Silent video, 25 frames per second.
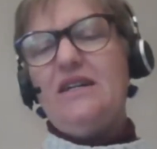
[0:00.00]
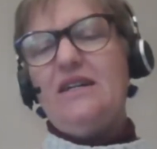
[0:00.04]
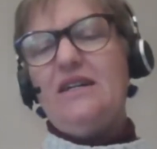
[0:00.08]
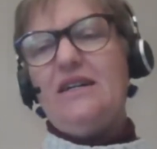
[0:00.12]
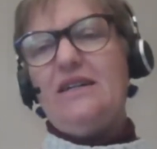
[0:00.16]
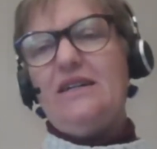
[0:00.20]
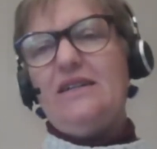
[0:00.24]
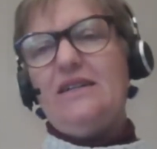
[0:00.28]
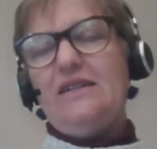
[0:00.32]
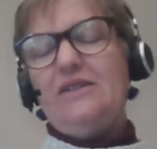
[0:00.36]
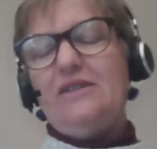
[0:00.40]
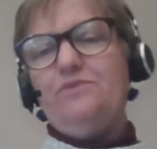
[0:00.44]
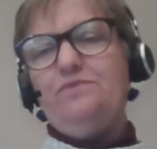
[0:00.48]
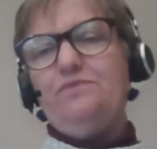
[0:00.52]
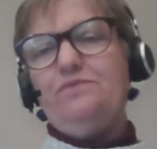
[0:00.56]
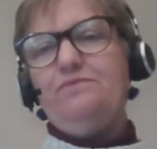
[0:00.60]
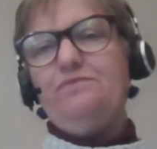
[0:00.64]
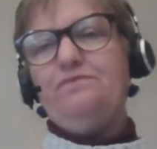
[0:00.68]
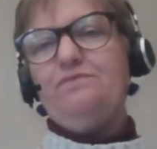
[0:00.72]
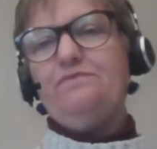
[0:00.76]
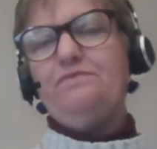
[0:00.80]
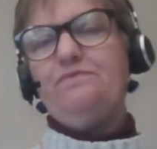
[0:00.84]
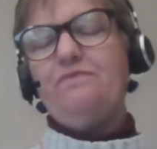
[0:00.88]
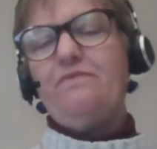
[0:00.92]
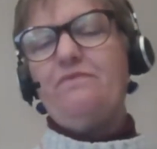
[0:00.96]

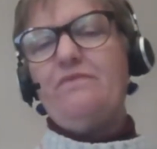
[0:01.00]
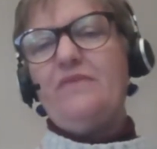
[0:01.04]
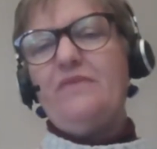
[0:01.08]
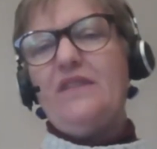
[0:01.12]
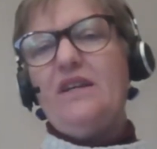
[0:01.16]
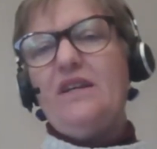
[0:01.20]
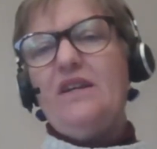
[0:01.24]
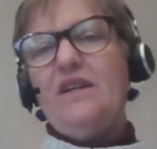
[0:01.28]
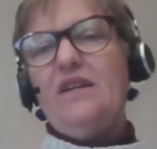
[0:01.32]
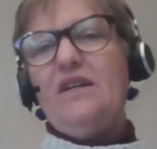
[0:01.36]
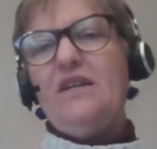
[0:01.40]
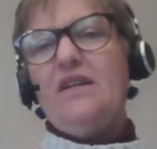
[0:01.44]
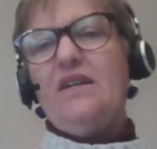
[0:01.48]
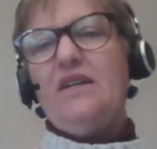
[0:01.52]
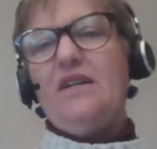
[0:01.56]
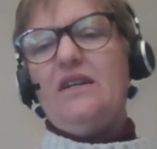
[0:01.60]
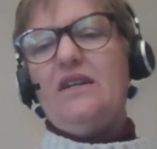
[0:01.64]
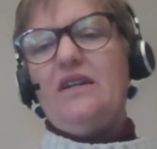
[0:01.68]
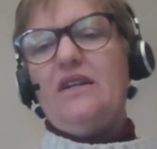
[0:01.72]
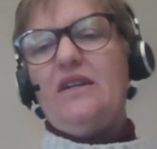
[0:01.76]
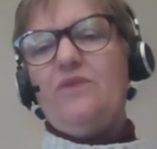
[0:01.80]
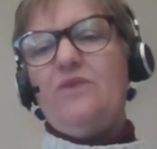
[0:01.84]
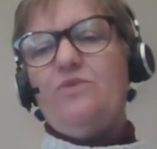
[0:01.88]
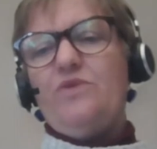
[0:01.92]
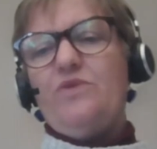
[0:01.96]

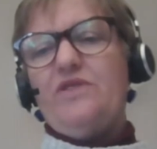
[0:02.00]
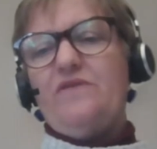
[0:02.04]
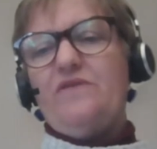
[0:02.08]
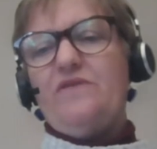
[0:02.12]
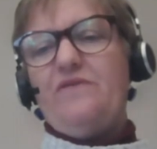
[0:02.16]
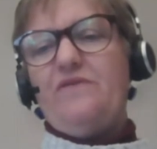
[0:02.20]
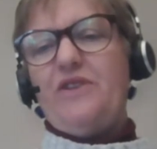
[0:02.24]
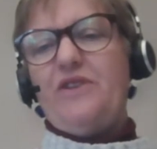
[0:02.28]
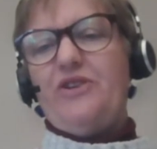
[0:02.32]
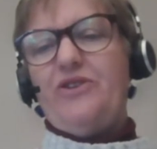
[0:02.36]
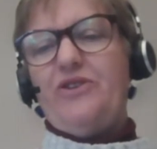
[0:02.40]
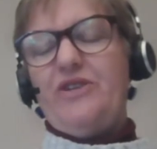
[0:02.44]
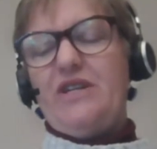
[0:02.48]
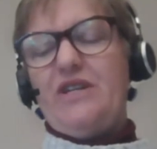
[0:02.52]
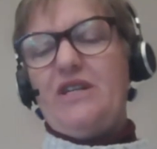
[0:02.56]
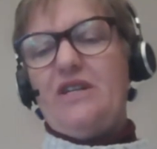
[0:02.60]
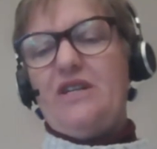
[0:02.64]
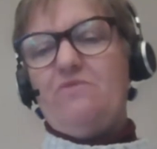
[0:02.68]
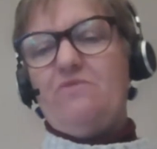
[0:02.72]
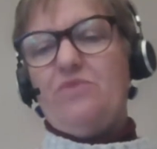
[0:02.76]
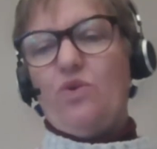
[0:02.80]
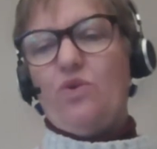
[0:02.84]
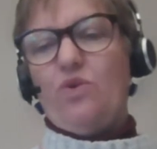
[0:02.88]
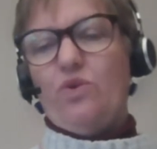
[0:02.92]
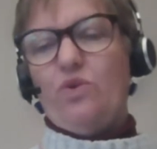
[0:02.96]
It was very
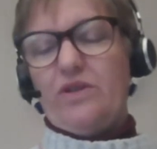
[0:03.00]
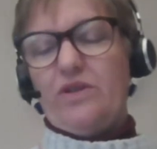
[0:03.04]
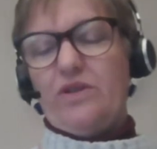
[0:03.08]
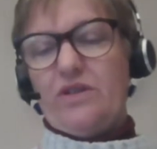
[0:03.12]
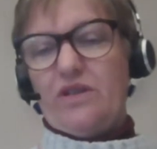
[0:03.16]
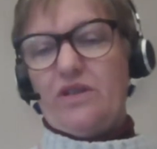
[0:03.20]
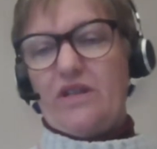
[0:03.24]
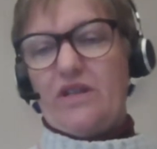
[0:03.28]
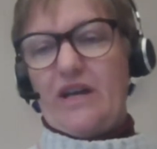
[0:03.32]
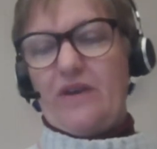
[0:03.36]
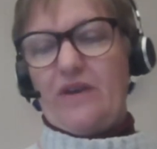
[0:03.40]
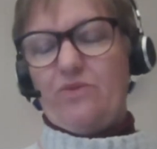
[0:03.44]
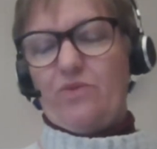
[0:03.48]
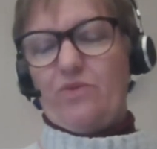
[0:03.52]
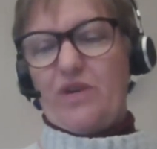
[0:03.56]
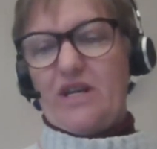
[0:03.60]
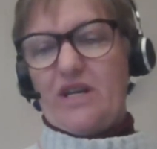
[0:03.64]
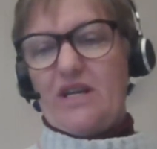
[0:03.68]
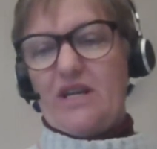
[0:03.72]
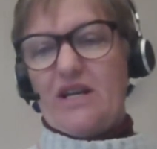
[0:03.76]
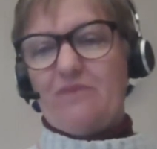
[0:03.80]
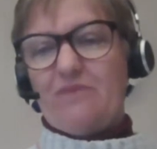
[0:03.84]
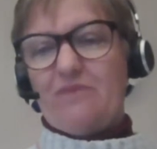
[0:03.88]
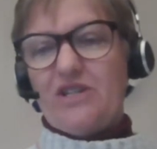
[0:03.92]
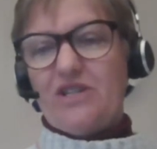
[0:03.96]
important that we
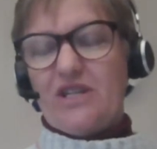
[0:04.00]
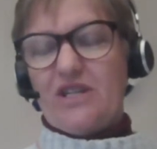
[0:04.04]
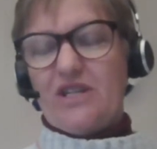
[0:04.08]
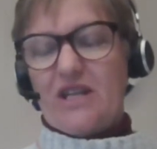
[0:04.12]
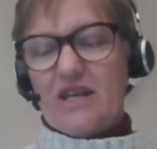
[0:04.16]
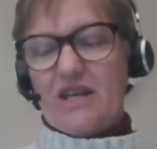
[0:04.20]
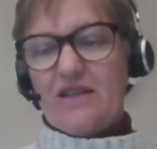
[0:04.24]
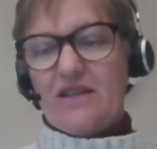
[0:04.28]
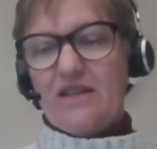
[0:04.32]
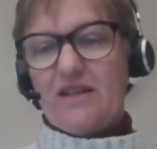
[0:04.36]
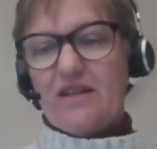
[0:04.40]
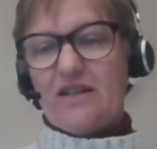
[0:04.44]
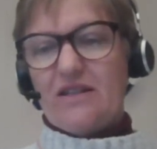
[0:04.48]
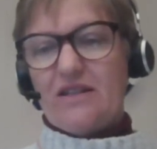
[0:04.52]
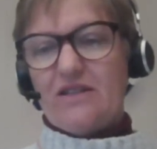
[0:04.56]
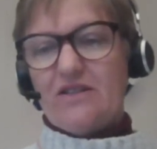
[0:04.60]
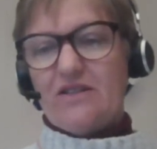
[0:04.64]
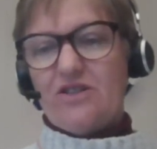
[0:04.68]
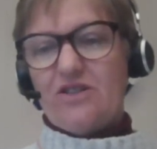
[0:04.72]
come together